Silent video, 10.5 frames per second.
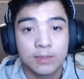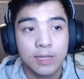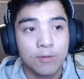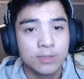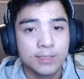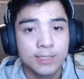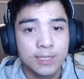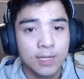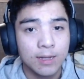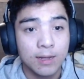they was
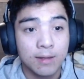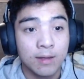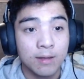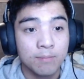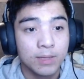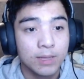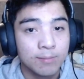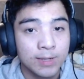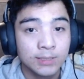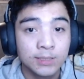need uh
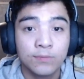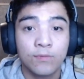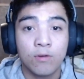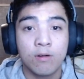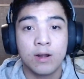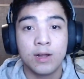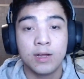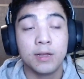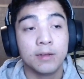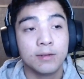middlemen for
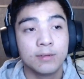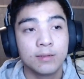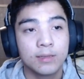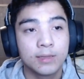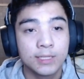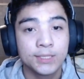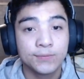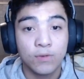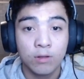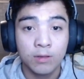uh this
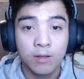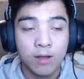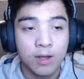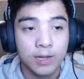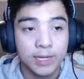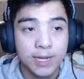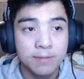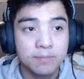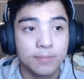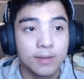board uh
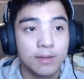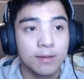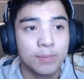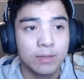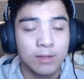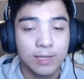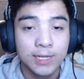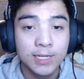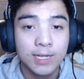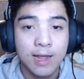yeah
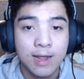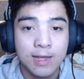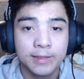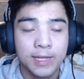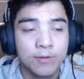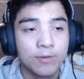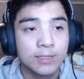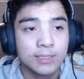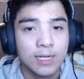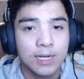permalink, and there
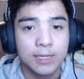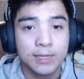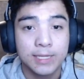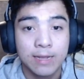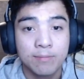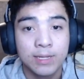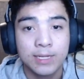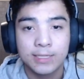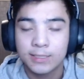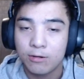was uh D M me
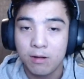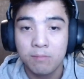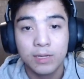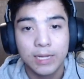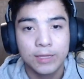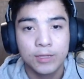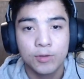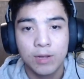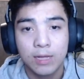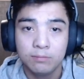Instagram, can
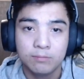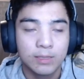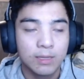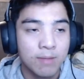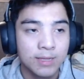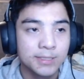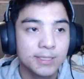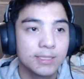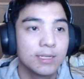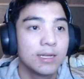you help middlemen?
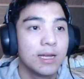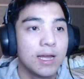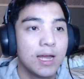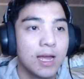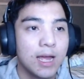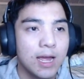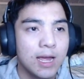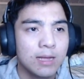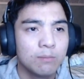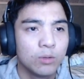
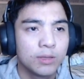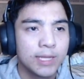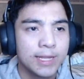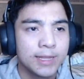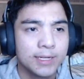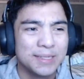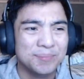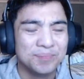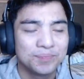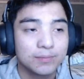And but then
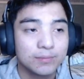um